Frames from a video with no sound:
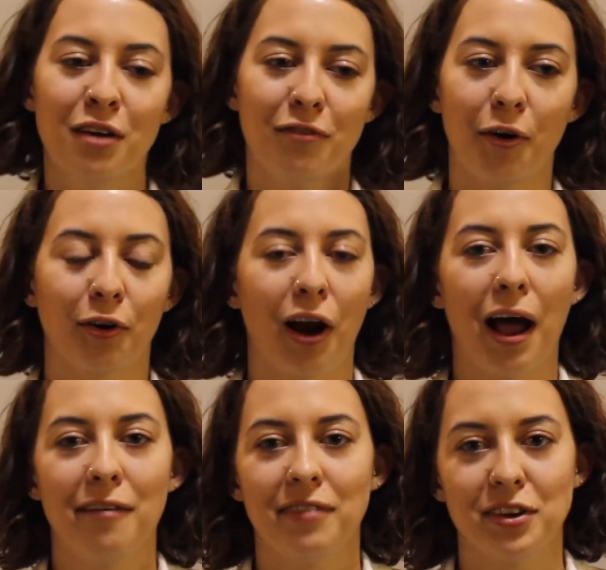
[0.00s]

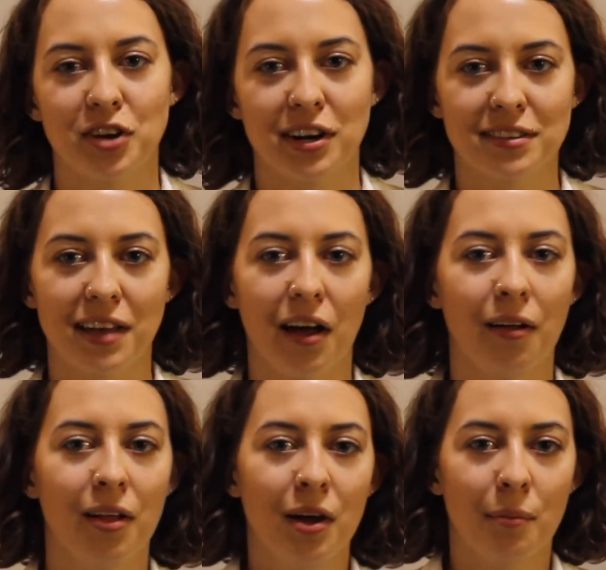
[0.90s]
photograph and try to
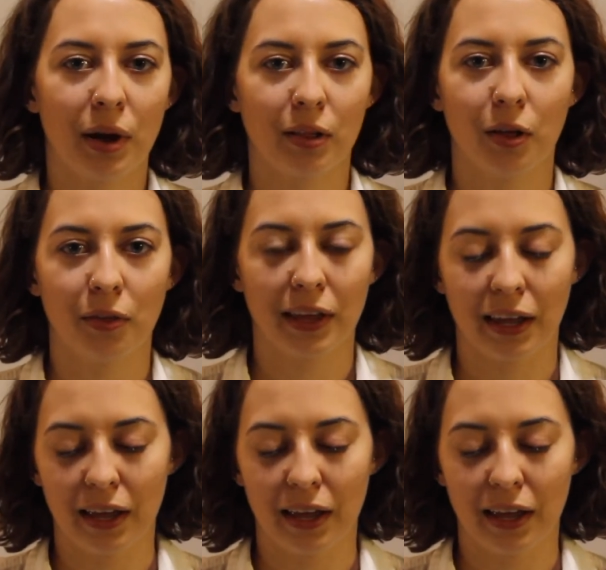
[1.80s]
sell my clothing